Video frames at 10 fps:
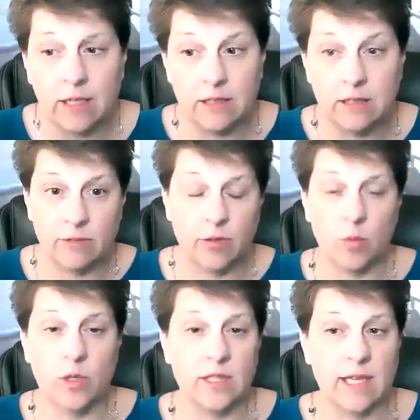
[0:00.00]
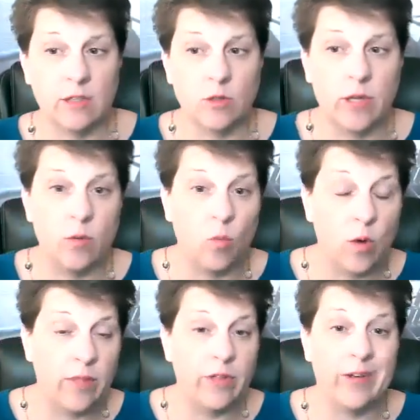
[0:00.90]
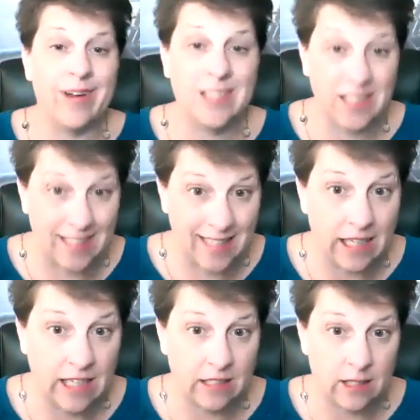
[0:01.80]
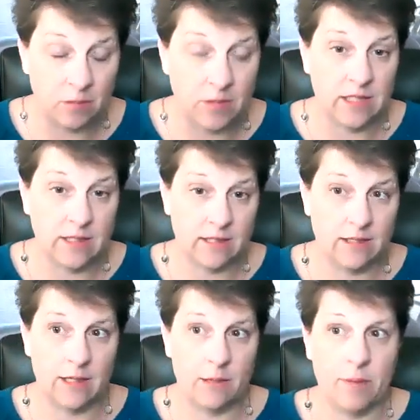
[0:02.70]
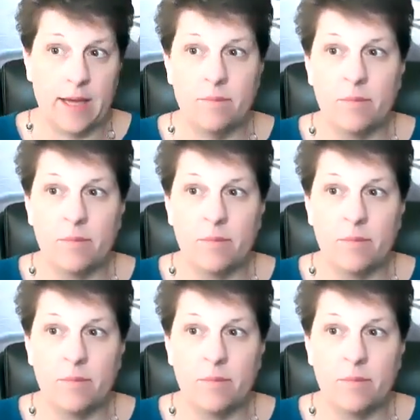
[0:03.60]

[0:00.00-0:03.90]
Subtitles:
a different work schedule and one that you're actually getting some decent sleep at.